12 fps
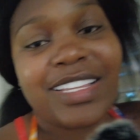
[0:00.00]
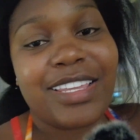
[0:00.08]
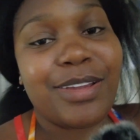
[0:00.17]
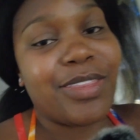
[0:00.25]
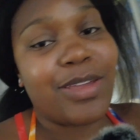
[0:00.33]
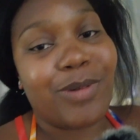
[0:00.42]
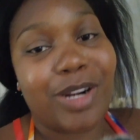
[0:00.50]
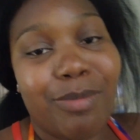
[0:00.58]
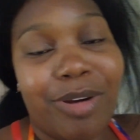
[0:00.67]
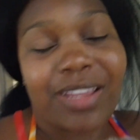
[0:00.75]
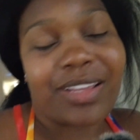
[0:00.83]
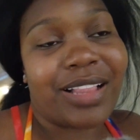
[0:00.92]
They want to
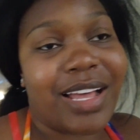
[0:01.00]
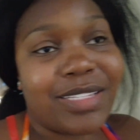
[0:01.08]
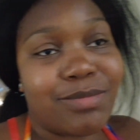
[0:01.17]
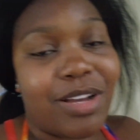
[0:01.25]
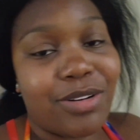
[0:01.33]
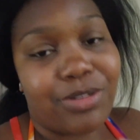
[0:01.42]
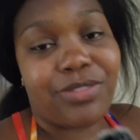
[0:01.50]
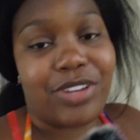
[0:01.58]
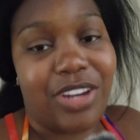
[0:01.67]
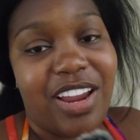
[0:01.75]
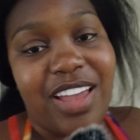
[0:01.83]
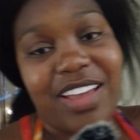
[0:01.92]
break a glass bottle over
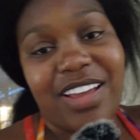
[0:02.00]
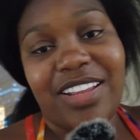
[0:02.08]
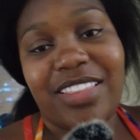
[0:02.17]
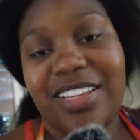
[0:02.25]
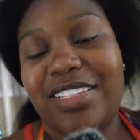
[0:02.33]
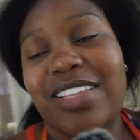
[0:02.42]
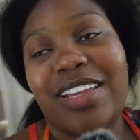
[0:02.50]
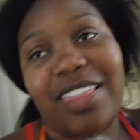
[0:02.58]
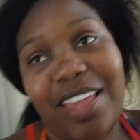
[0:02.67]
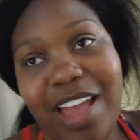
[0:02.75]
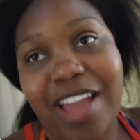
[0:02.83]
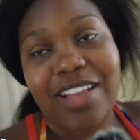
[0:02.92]
your head and things like
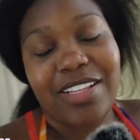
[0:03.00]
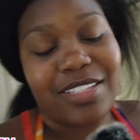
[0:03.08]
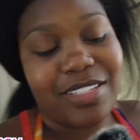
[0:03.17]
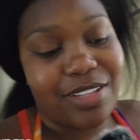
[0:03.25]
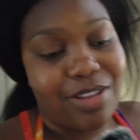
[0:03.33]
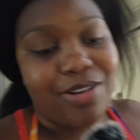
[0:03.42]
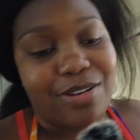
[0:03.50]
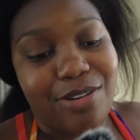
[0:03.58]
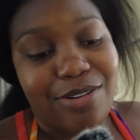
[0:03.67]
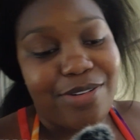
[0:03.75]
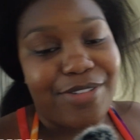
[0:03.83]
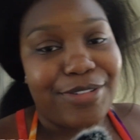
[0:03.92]
that.
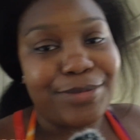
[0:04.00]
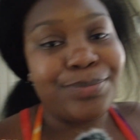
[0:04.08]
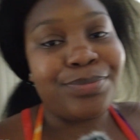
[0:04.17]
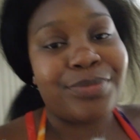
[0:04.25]
So